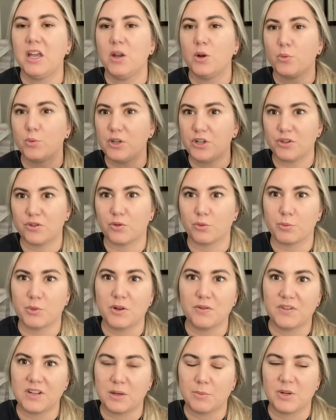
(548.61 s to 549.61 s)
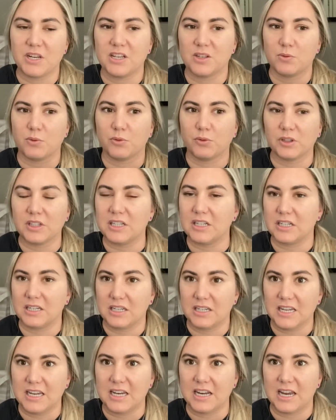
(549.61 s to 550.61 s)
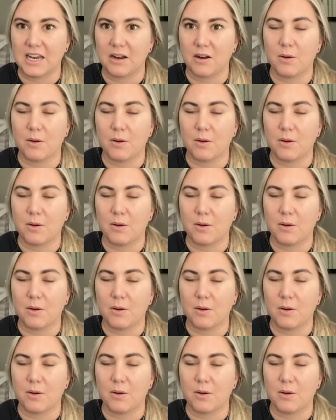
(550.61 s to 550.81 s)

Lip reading: We just removed it because we really didn't need it.